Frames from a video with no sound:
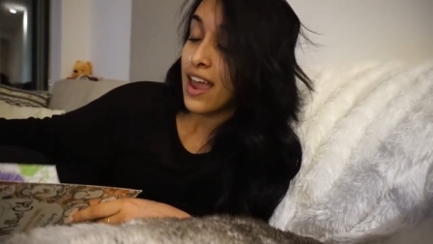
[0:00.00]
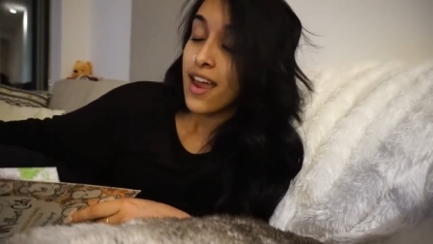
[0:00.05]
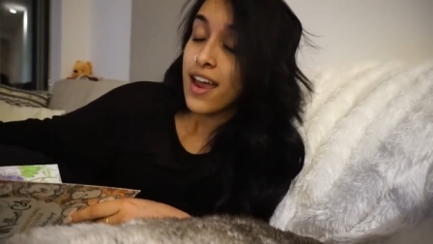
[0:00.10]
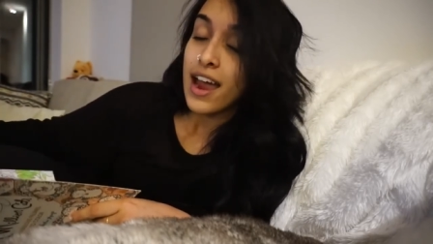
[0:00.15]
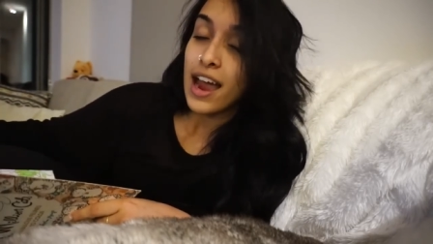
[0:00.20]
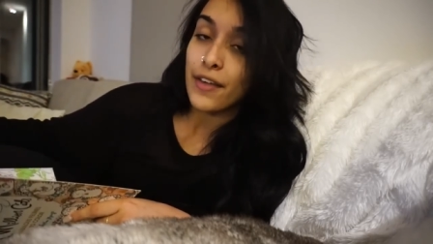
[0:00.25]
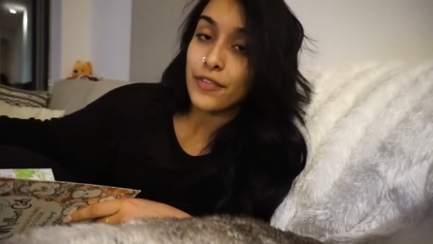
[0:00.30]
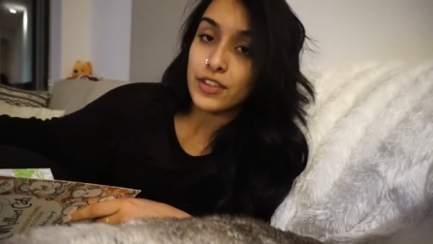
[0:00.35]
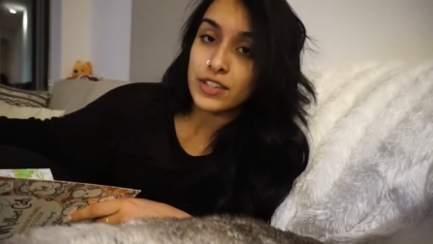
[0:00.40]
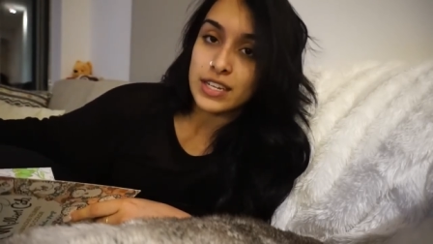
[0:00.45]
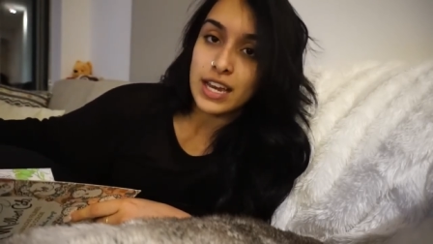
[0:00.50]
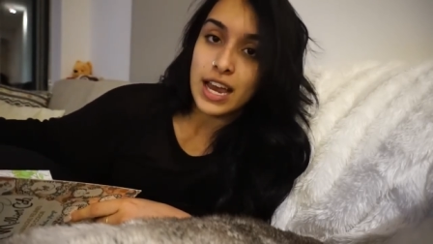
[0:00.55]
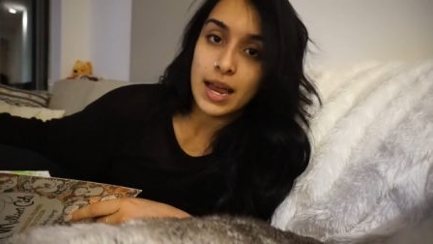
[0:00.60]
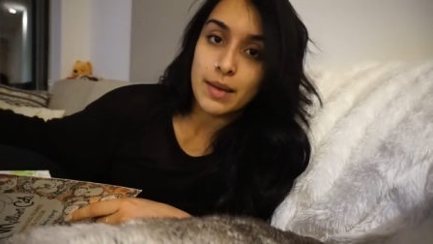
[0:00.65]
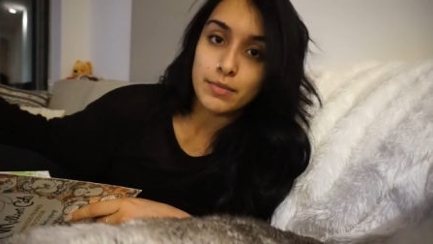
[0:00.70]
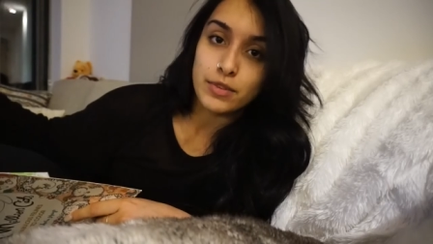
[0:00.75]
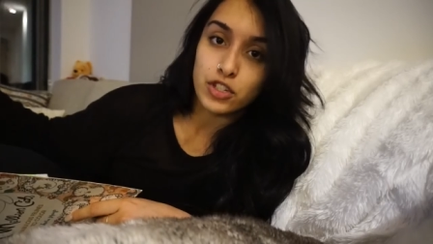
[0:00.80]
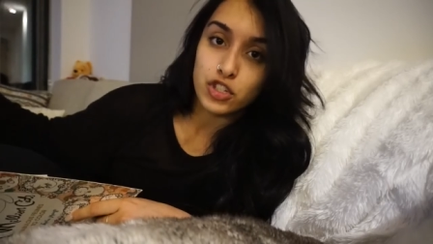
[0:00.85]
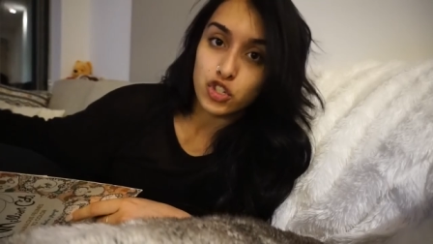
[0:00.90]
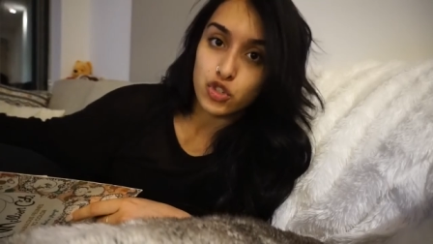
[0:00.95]
had the
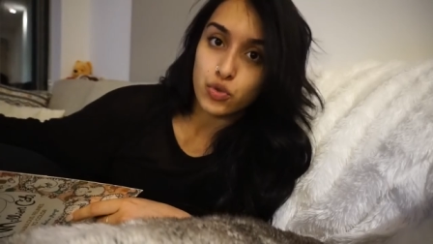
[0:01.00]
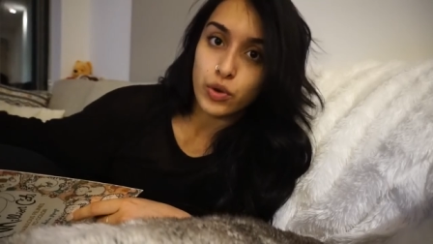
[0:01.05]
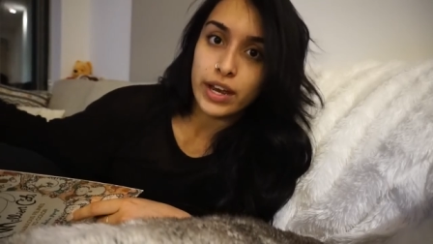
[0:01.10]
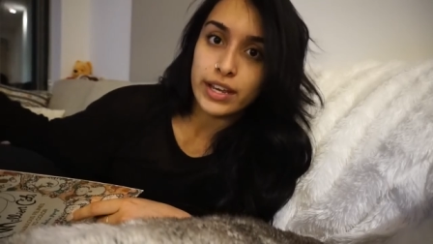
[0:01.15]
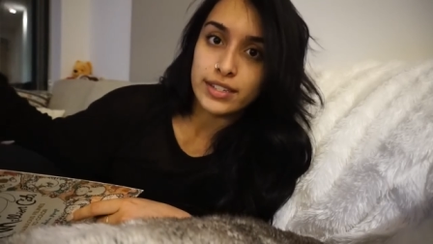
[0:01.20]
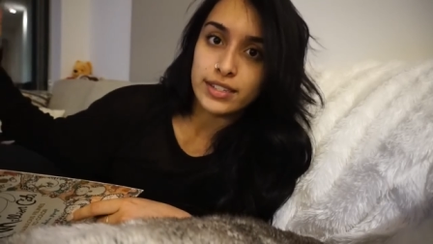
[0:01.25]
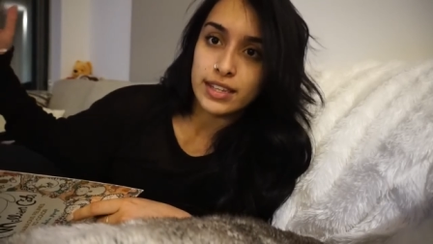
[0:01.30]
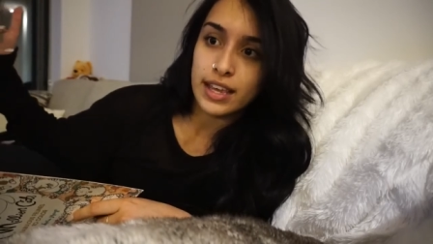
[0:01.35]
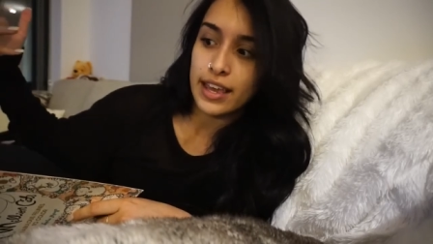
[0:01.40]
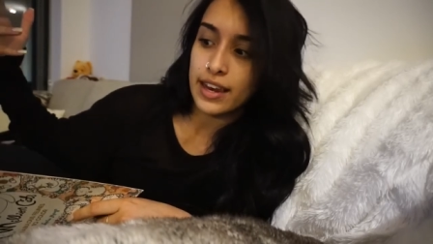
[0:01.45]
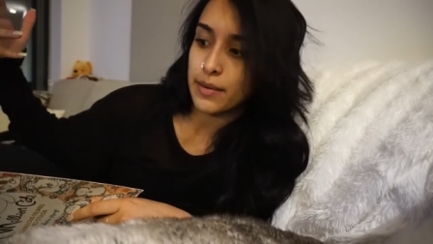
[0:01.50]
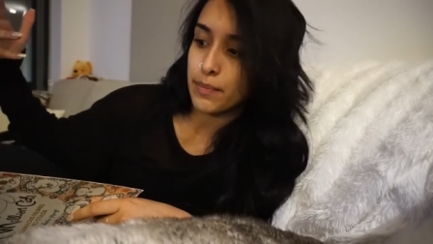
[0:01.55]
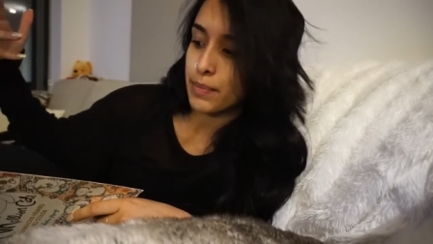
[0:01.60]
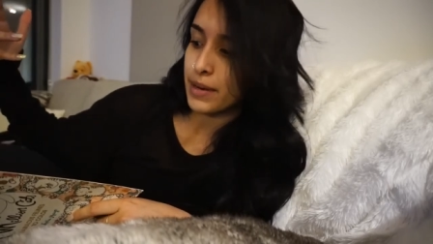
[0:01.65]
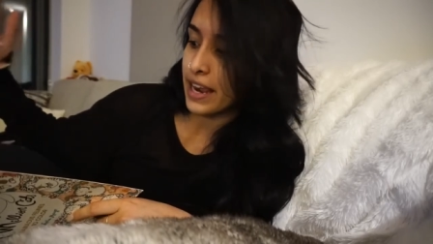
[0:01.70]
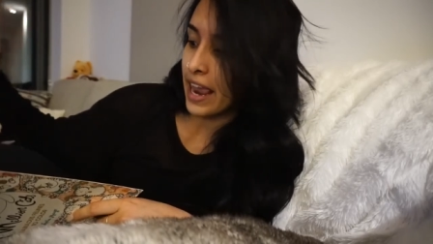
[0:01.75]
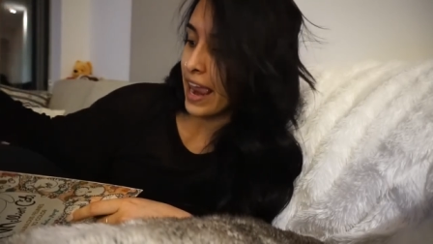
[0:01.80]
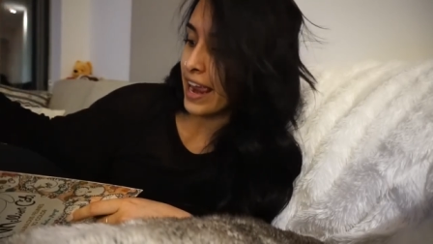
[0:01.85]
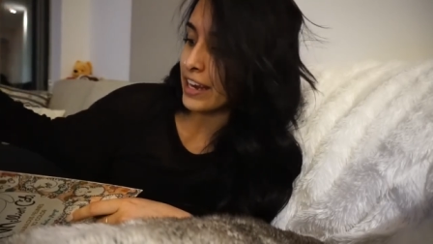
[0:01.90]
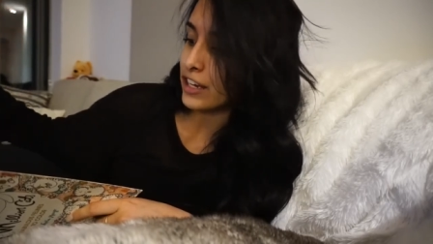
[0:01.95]
time to stress and
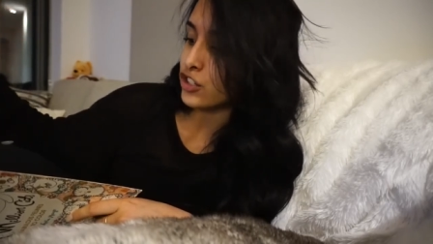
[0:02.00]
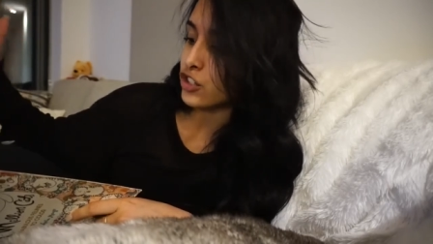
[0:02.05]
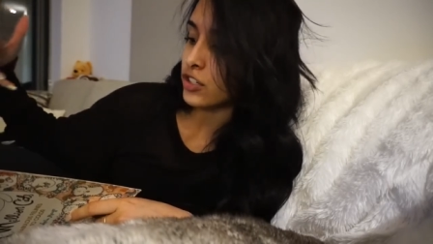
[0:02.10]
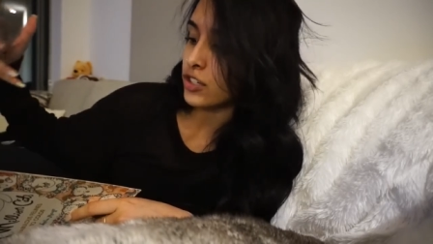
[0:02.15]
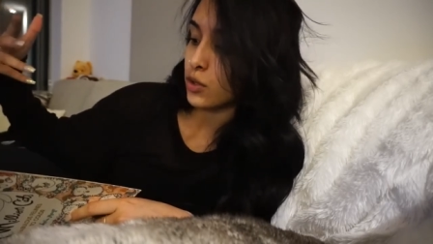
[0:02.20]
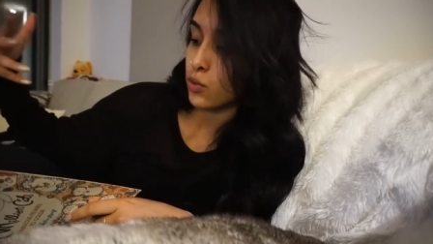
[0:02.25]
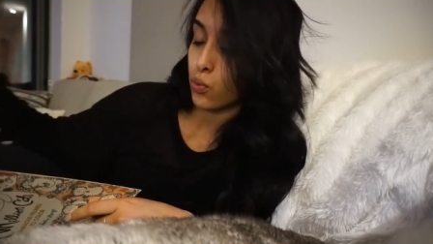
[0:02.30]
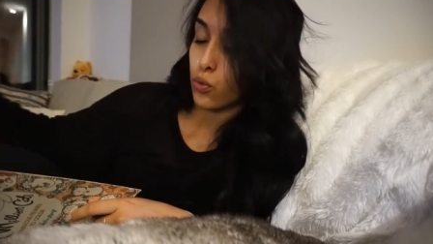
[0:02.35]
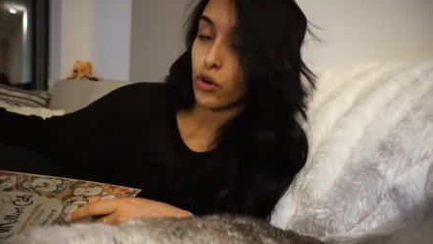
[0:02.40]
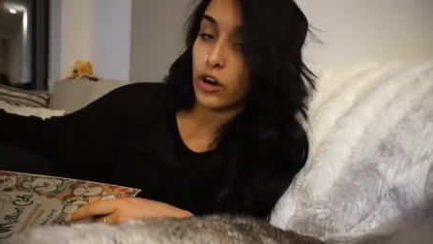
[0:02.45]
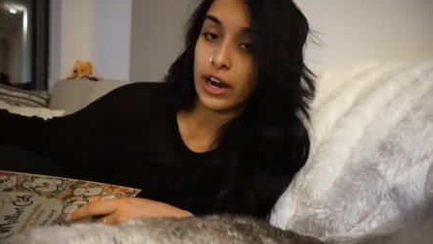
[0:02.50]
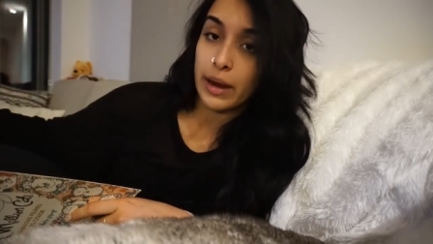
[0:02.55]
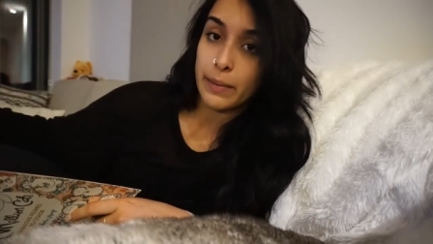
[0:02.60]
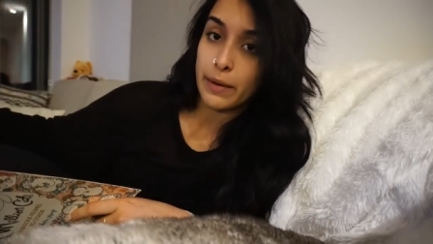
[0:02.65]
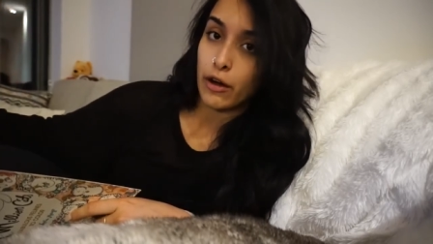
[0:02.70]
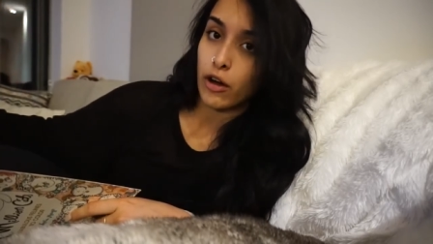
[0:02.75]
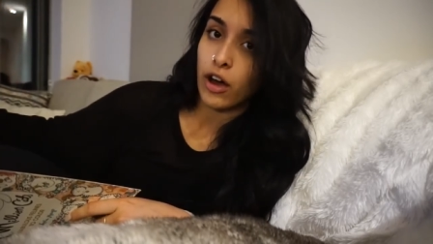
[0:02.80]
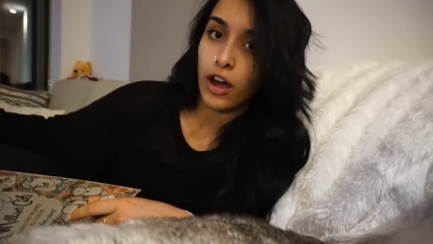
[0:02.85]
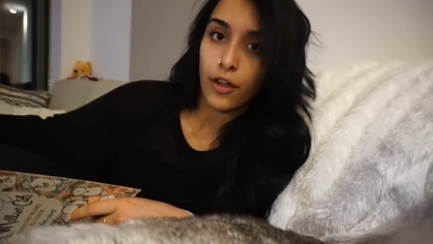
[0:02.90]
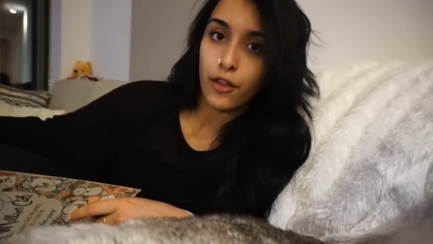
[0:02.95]
be anxious and worry
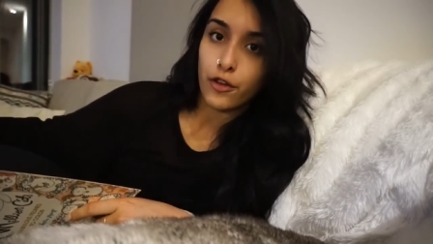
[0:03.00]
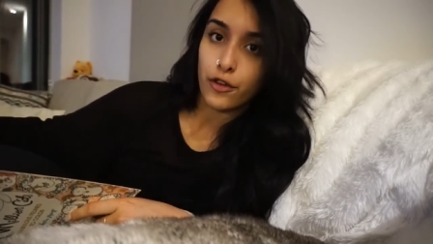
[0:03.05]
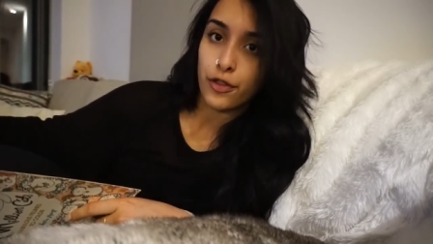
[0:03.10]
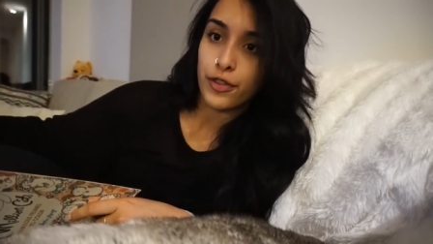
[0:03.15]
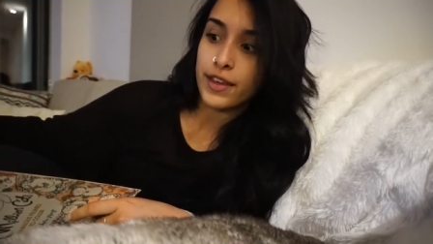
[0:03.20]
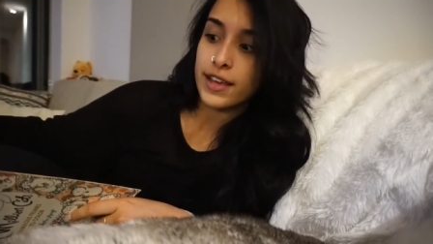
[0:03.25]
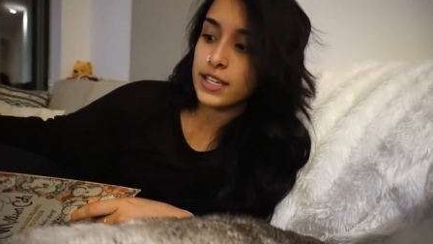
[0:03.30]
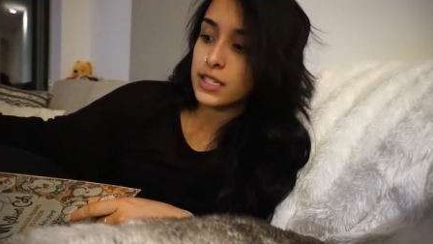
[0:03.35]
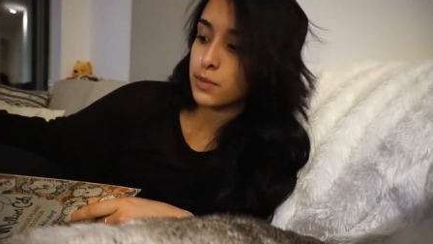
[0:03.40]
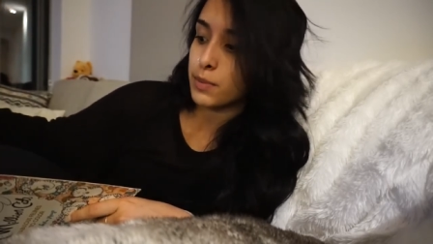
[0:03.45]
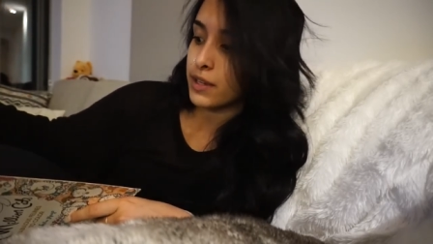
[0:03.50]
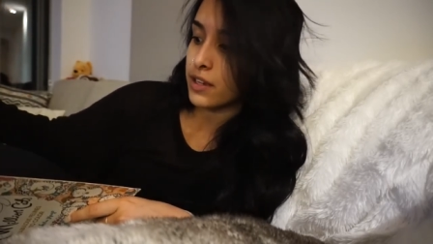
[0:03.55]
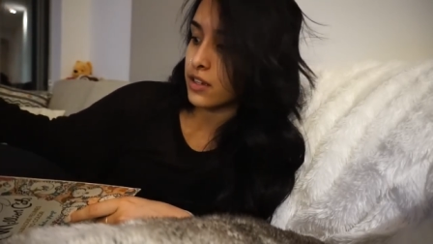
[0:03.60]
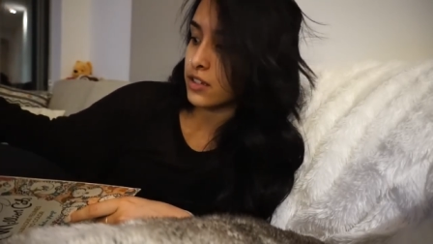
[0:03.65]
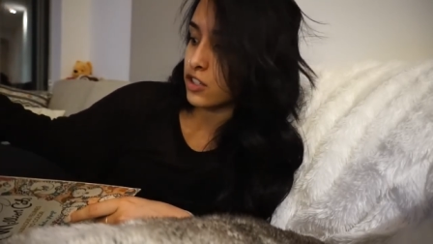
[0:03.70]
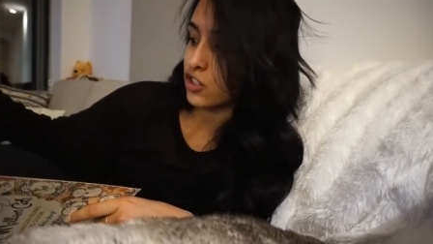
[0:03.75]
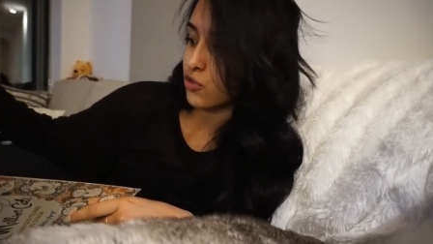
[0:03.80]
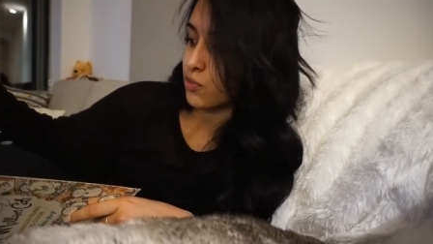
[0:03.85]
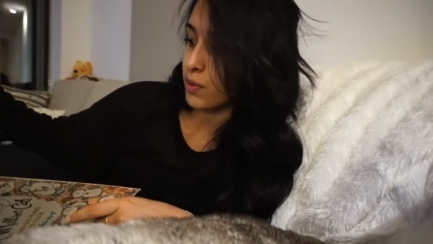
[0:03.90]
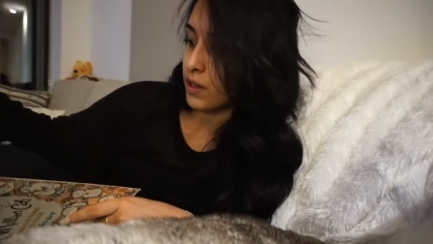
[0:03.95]
about other things
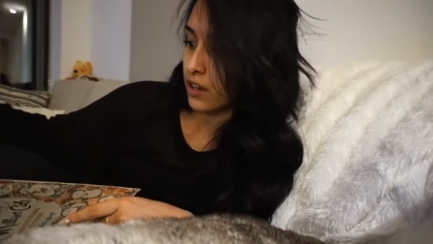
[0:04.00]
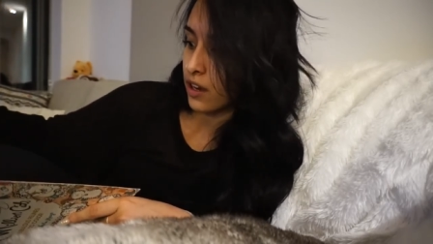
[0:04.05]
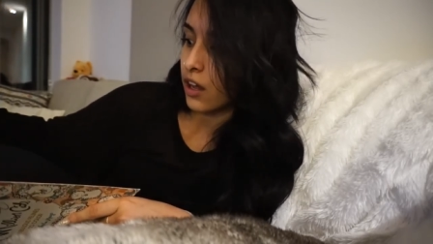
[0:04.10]
because you've been